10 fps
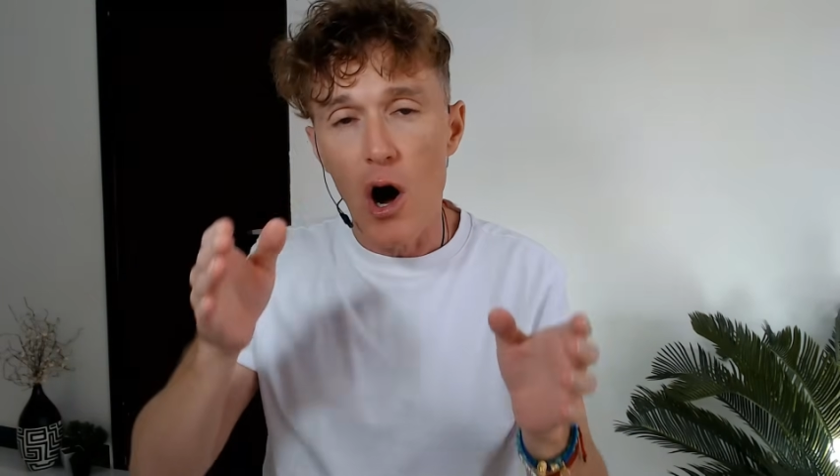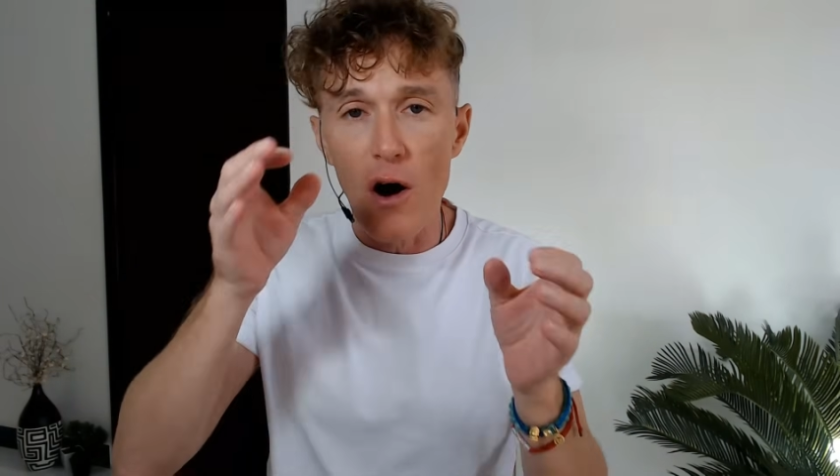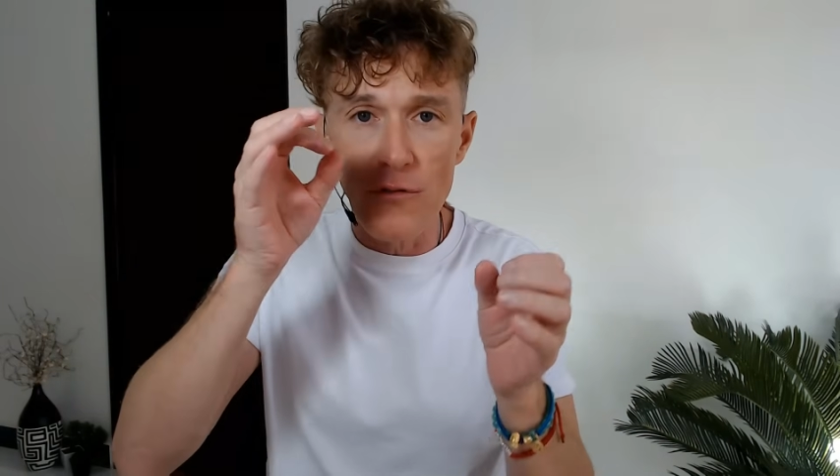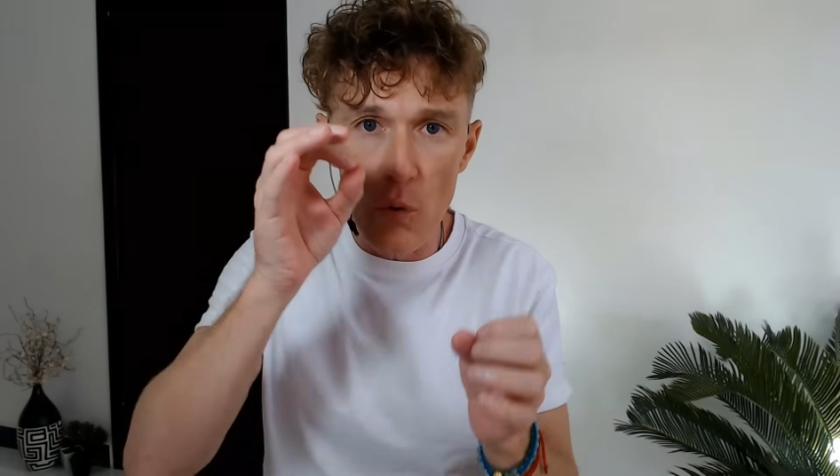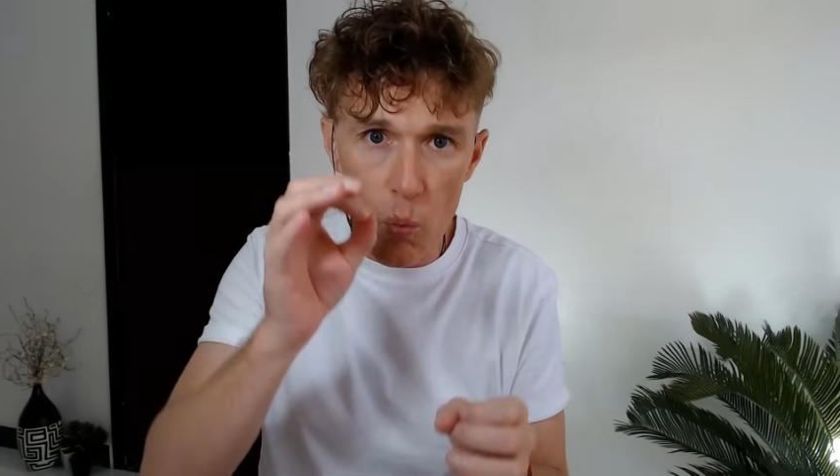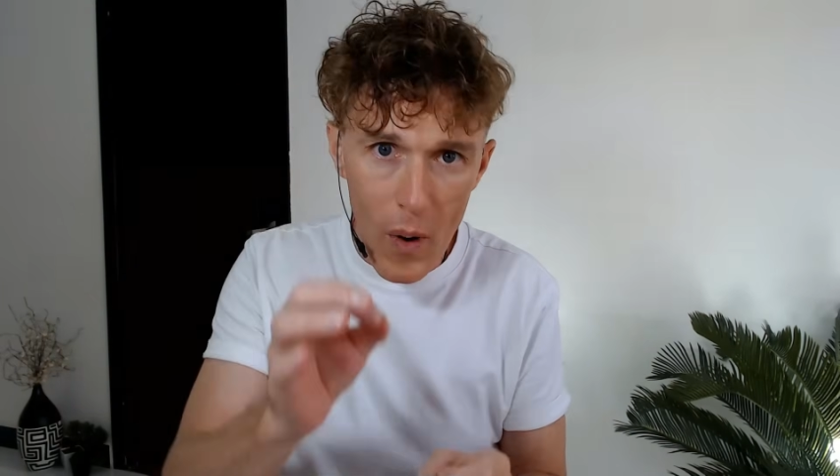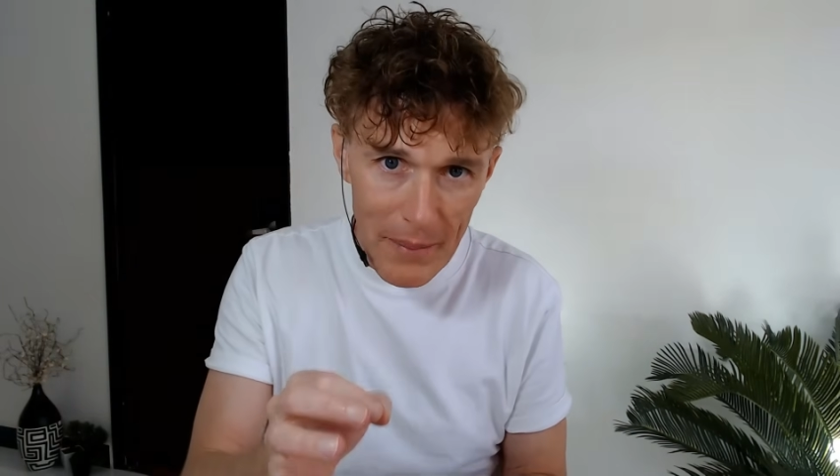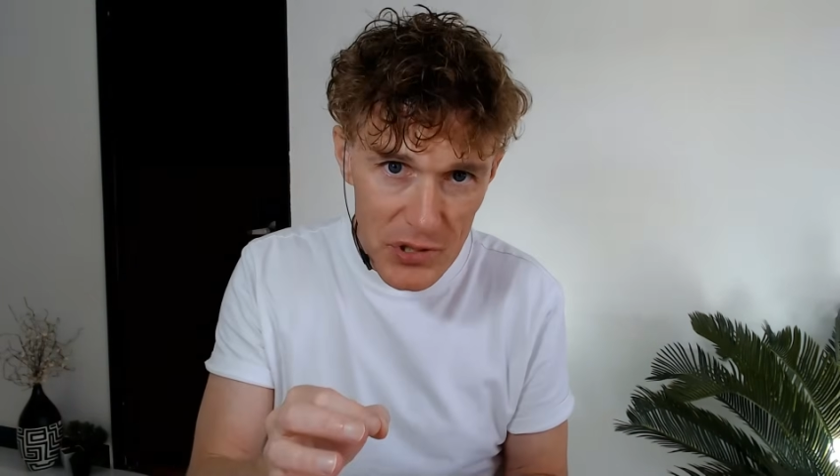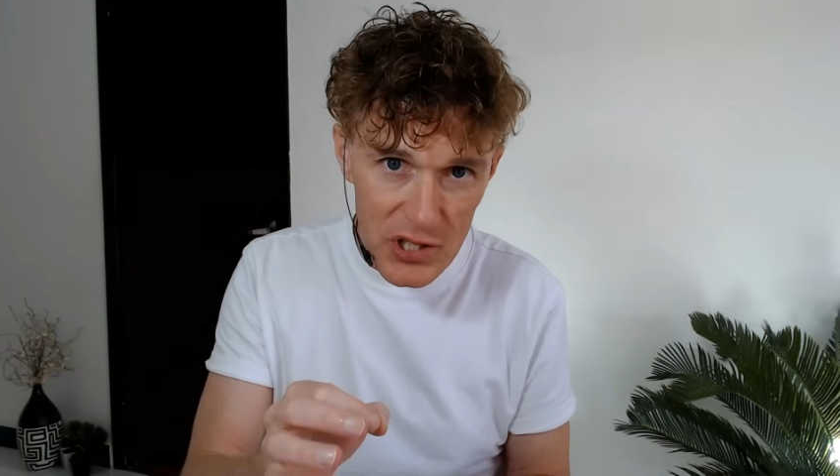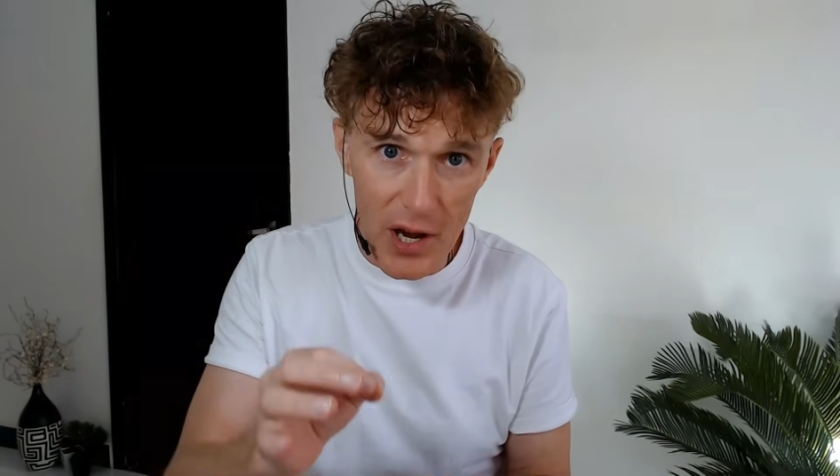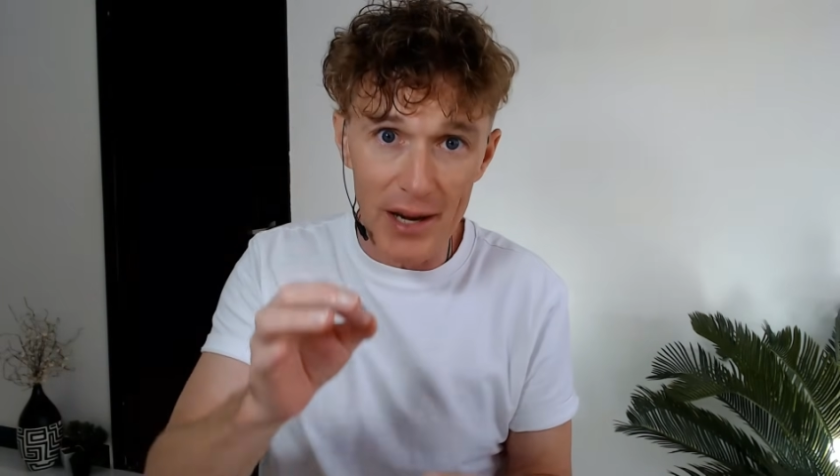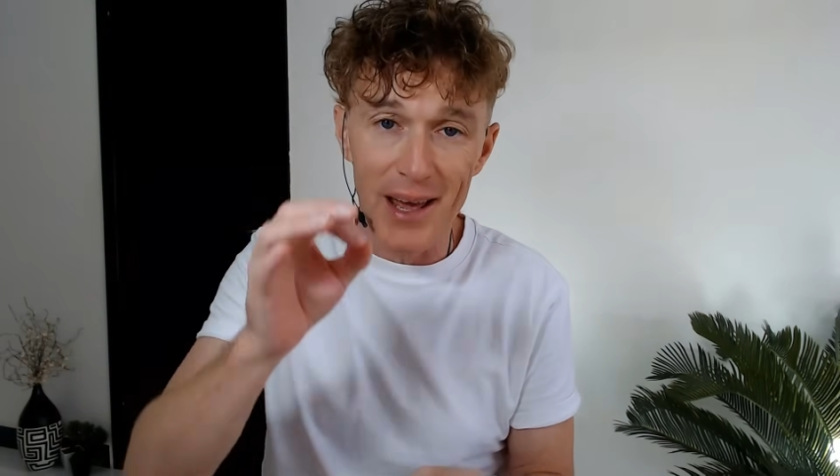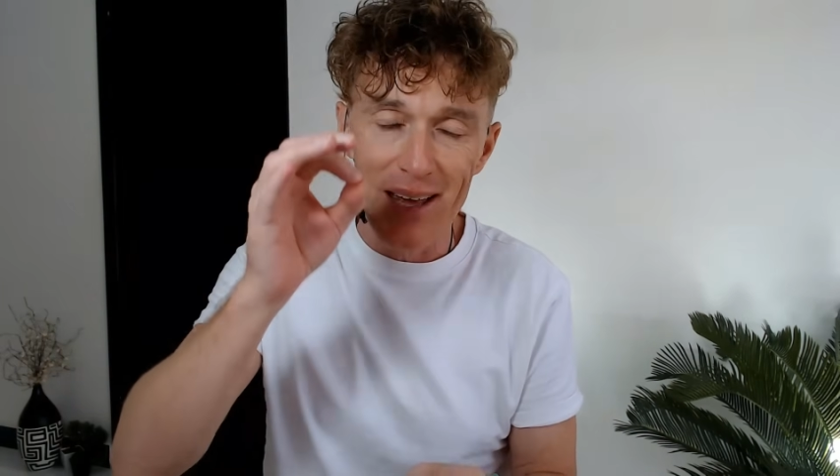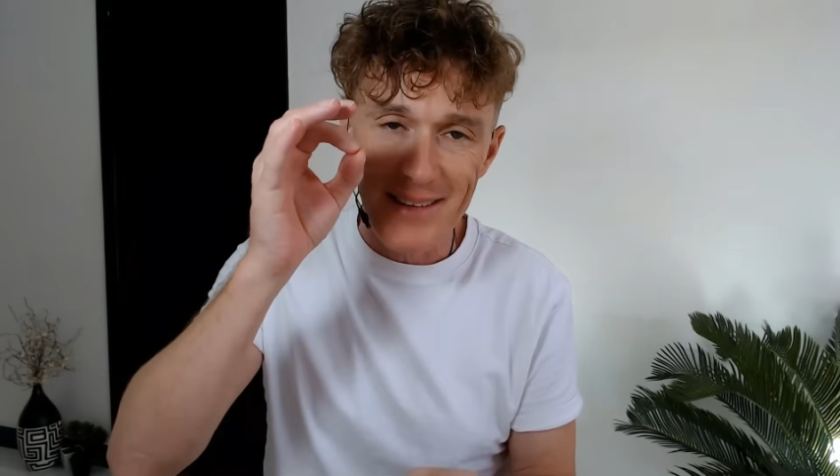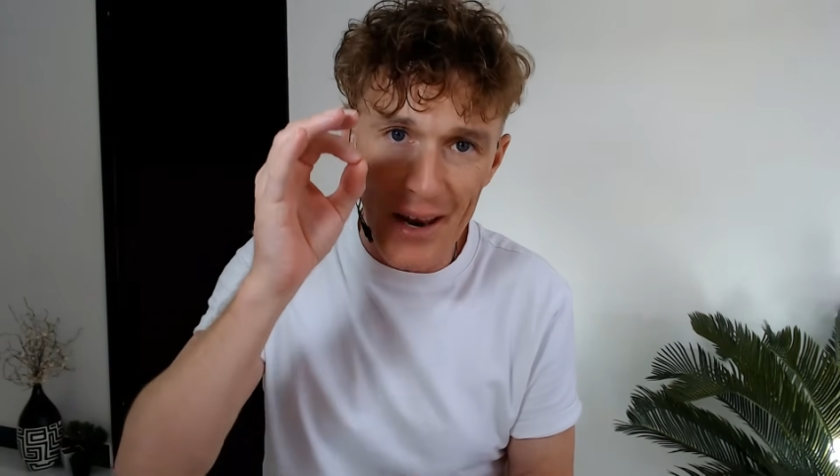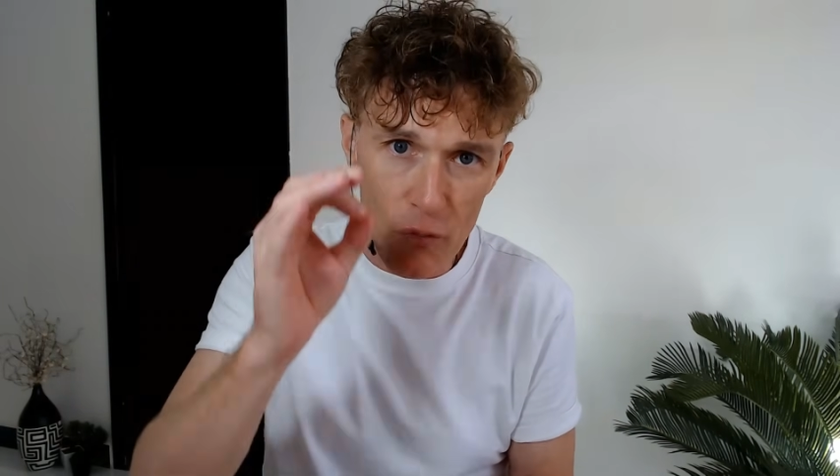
of a website that